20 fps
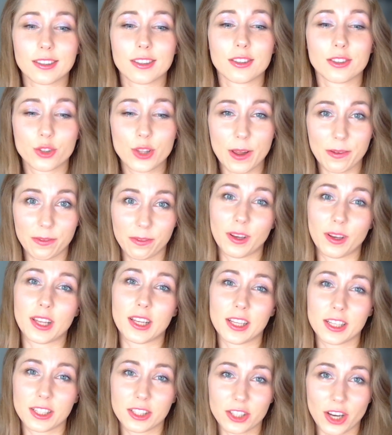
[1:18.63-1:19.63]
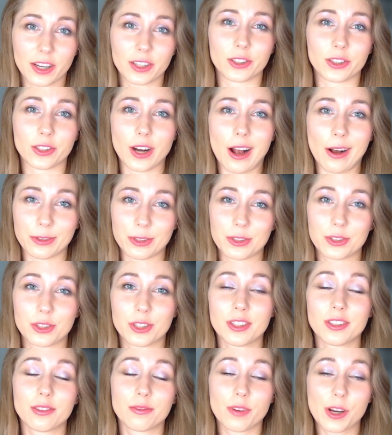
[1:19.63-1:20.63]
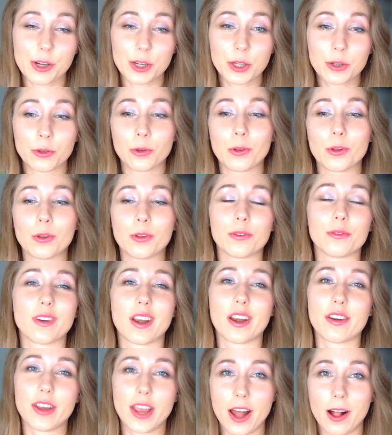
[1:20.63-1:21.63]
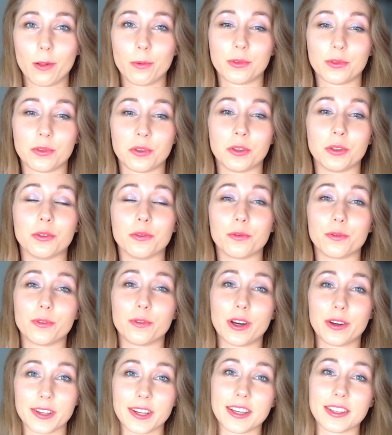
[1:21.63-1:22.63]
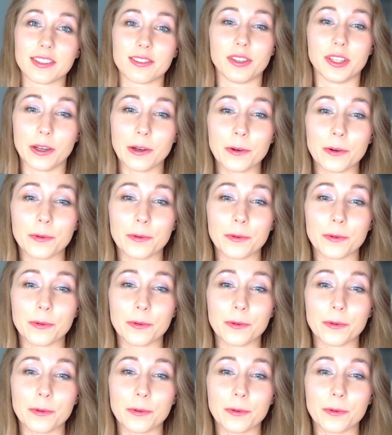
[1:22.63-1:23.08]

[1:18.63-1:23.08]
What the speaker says: definitely check her out. She's very cool, very helpful, very nice video.